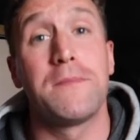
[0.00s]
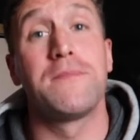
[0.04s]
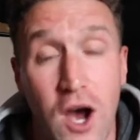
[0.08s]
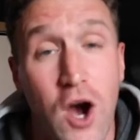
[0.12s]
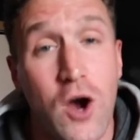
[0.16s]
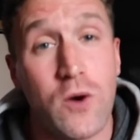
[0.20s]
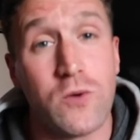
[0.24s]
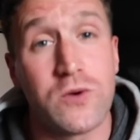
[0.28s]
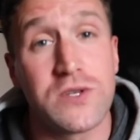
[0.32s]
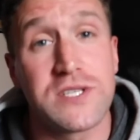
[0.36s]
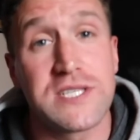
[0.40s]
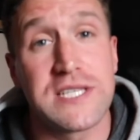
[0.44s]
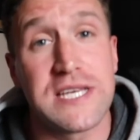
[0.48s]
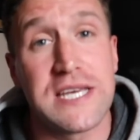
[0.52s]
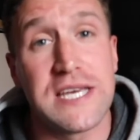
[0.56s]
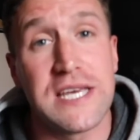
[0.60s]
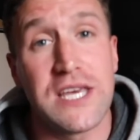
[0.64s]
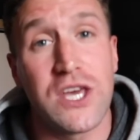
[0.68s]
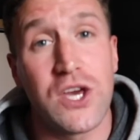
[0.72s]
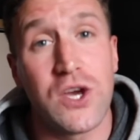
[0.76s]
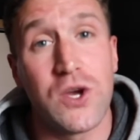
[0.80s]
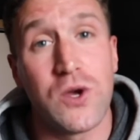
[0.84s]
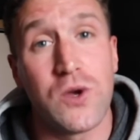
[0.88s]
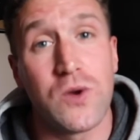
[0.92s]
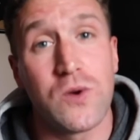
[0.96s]
I will see
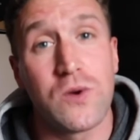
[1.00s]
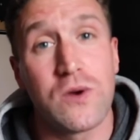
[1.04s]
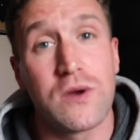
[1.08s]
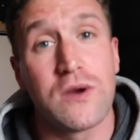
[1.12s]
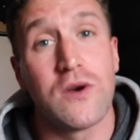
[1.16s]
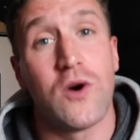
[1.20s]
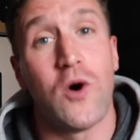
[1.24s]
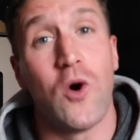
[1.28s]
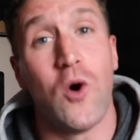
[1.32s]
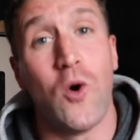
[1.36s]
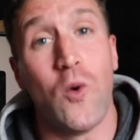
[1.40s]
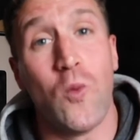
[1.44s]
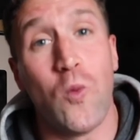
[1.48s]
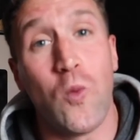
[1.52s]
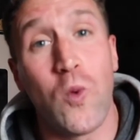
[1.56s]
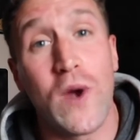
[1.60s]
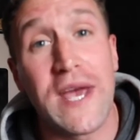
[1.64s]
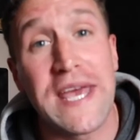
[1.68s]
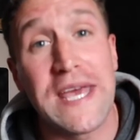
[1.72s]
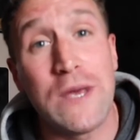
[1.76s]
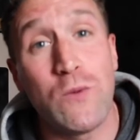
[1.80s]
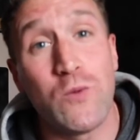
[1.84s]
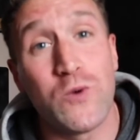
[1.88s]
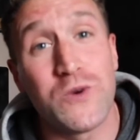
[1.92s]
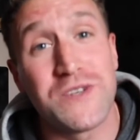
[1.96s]
you, or
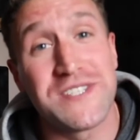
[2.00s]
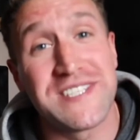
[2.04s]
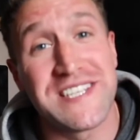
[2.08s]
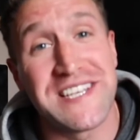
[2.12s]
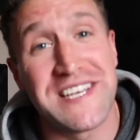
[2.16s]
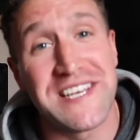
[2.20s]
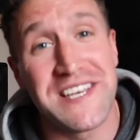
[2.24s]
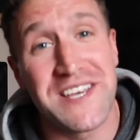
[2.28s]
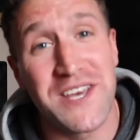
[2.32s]
we will see